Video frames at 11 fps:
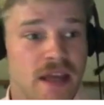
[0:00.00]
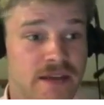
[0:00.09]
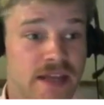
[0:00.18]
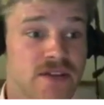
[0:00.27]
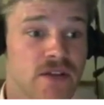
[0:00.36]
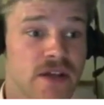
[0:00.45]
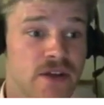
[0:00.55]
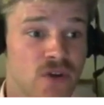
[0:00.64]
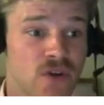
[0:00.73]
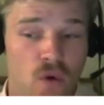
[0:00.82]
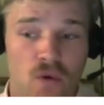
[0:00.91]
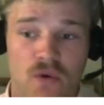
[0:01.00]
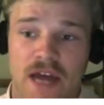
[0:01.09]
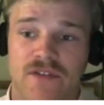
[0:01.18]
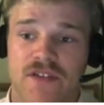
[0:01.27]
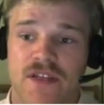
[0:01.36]
nasal and oral
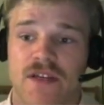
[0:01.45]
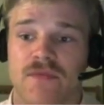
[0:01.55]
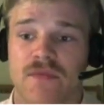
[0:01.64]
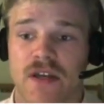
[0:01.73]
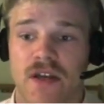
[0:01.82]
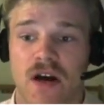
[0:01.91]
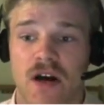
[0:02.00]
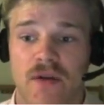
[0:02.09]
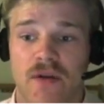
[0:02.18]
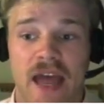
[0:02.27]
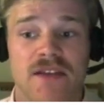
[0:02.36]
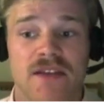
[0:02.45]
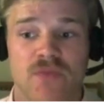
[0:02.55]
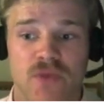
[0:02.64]
cavity in our heads,